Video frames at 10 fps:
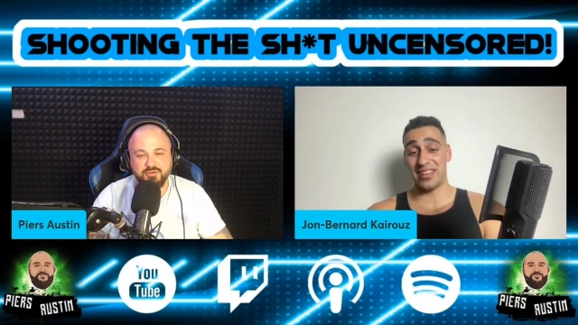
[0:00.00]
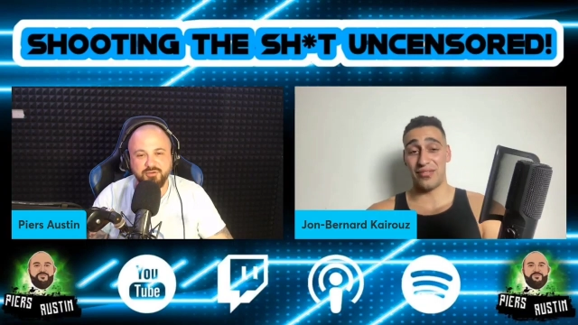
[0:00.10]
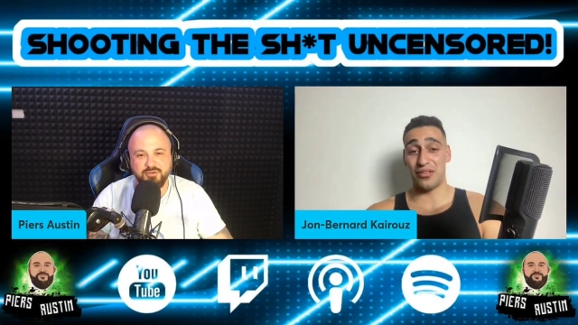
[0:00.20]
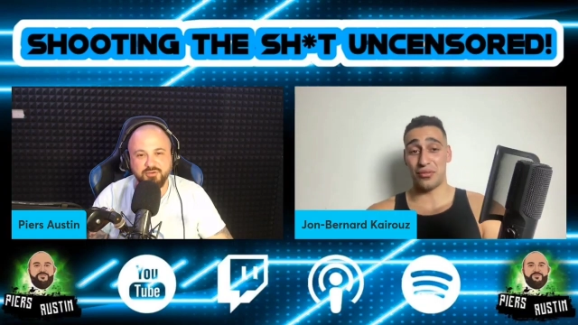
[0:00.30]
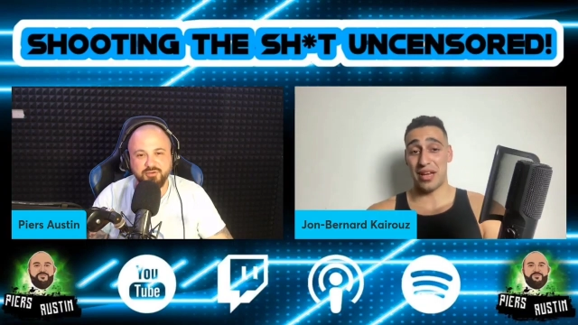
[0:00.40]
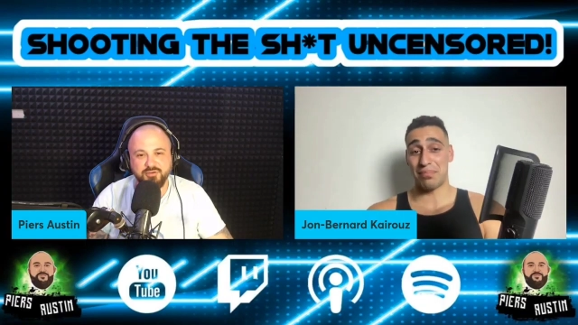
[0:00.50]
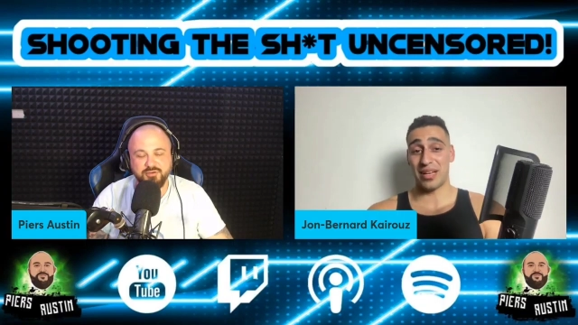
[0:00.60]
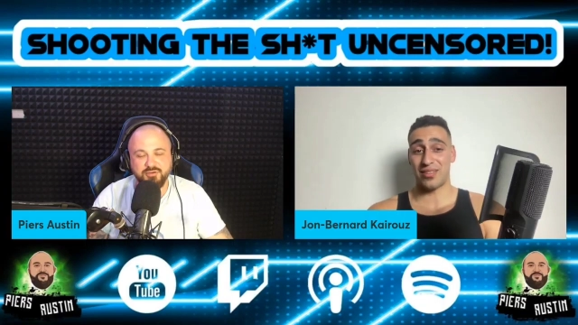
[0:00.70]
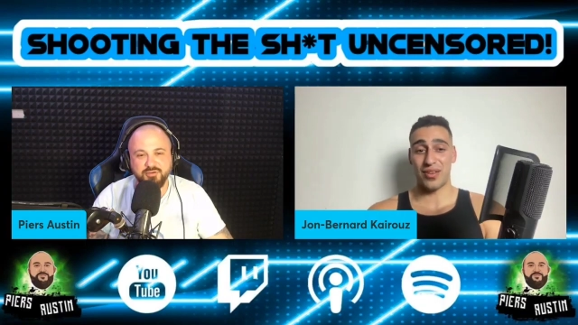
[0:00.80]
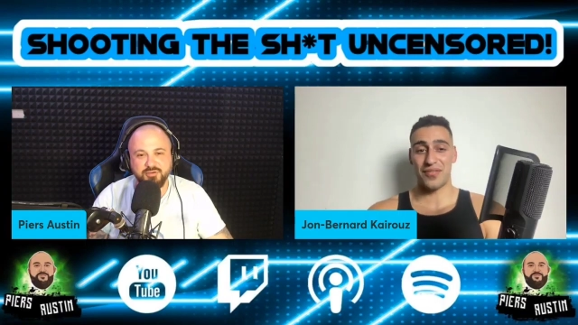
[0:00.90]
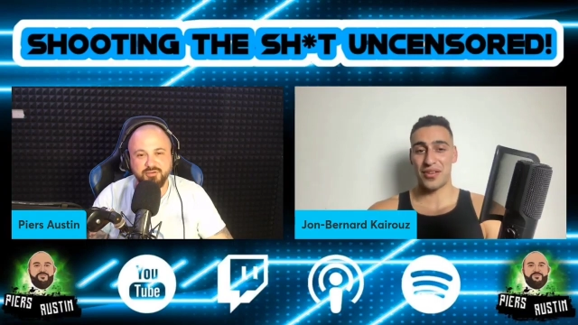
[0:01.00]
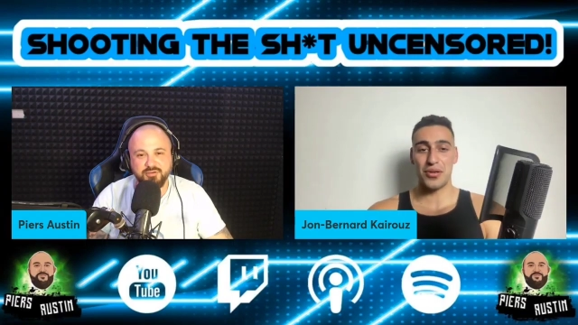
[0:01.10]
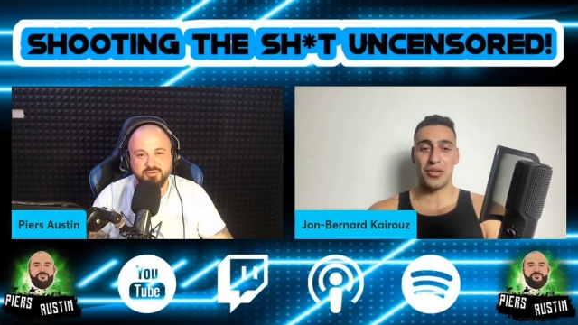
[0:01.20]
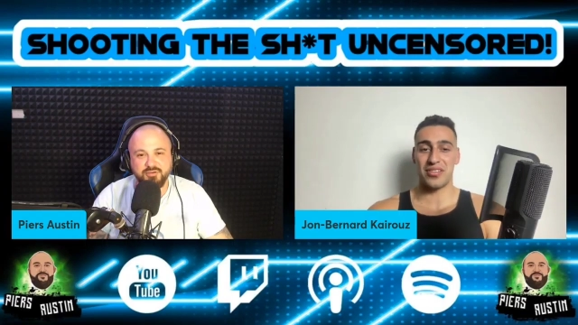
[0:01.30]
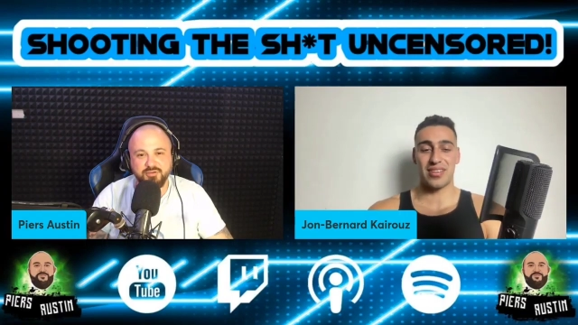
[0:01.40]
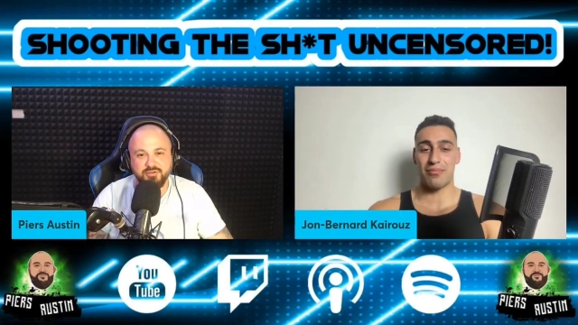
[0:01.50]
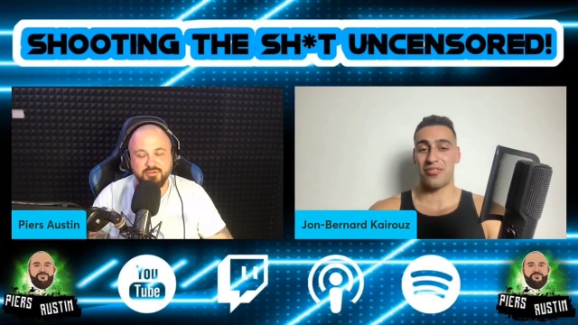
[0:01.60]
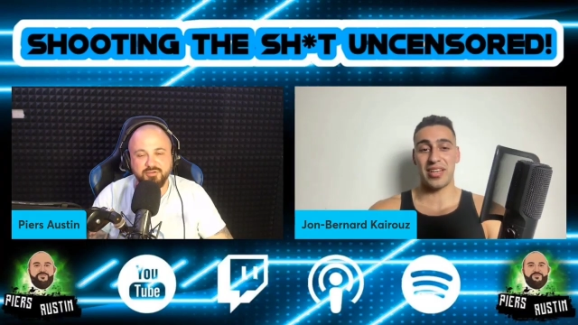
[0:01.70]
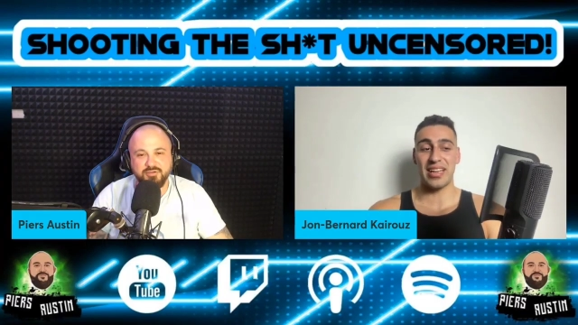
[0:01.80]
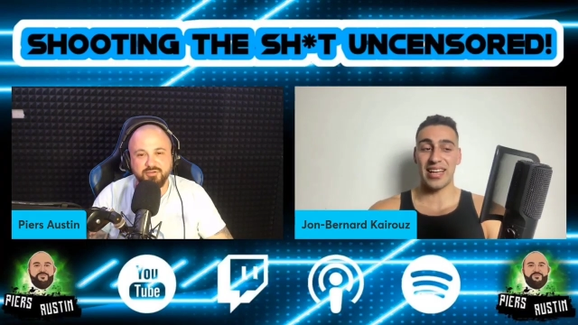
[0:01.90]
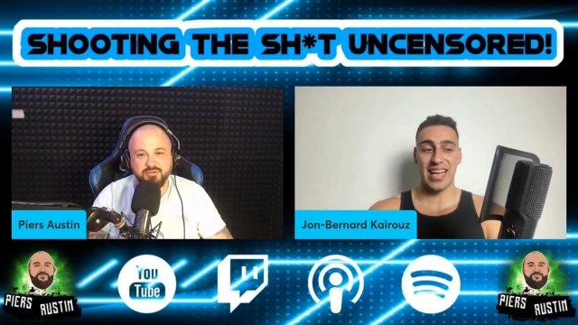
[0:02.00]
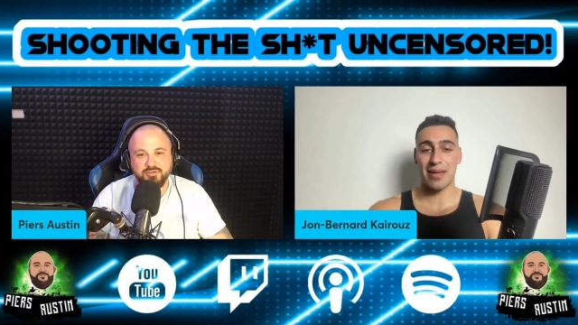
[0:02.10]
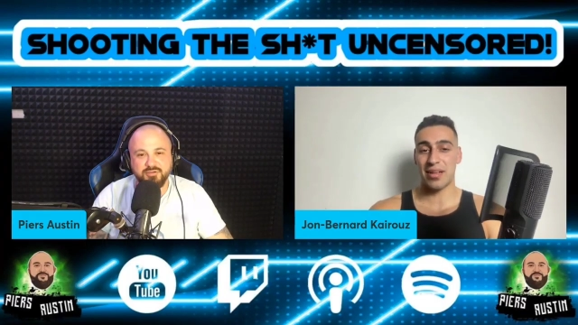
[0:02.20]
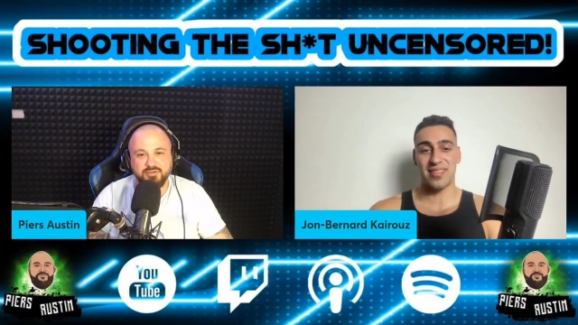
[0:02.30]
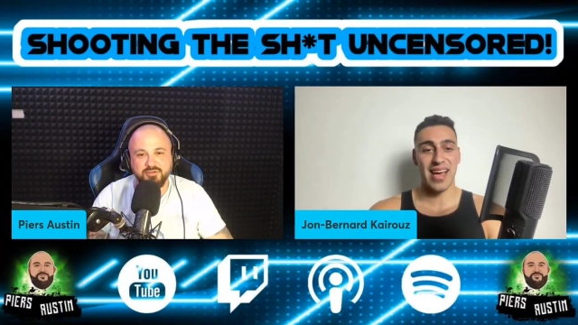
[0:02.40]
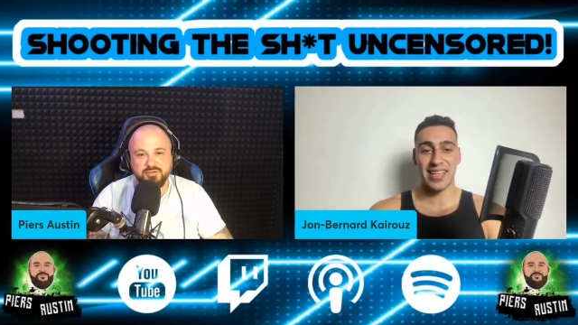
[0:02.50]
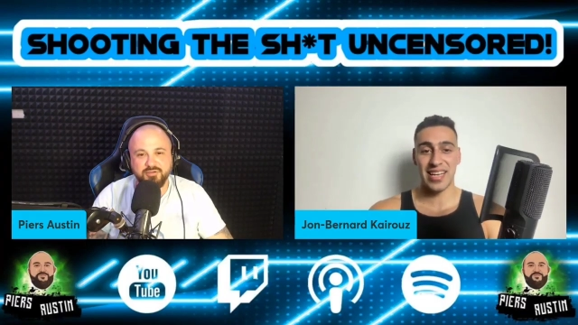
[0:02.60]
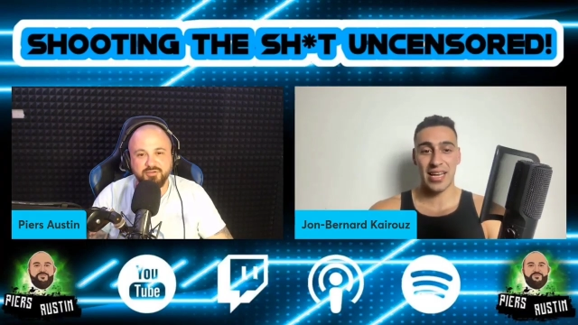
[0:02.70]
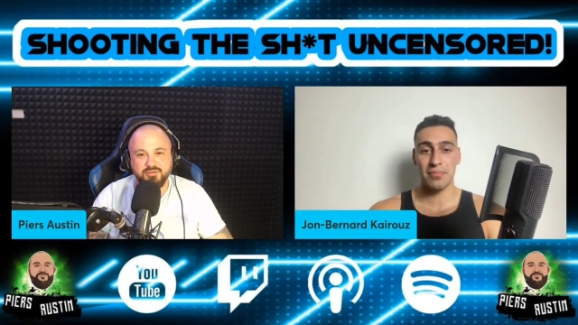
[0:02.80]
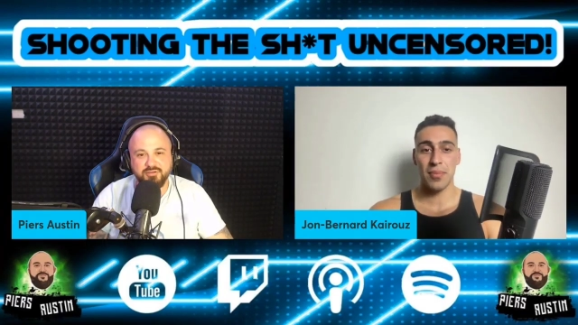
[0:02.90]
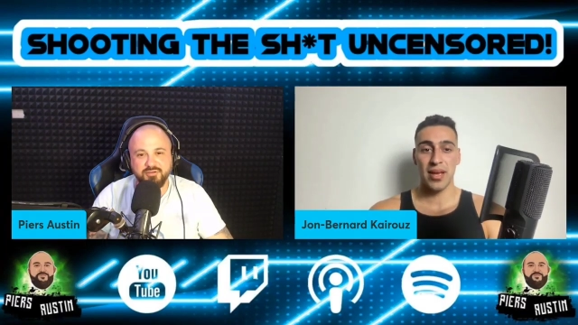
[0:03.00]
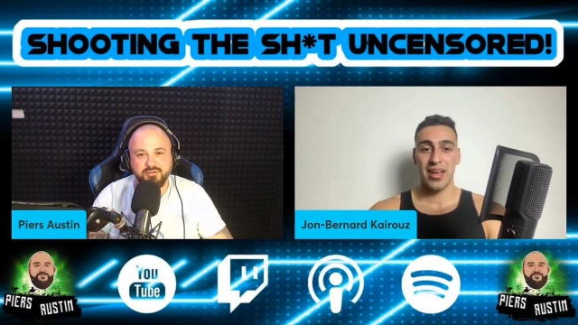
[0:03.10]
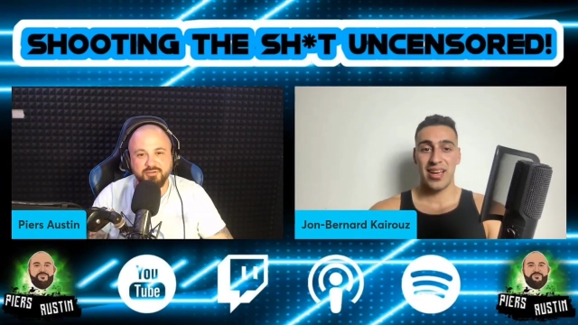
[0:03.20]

Speaker 1: individual that plays FIFA. You got some funny like gamer tag name,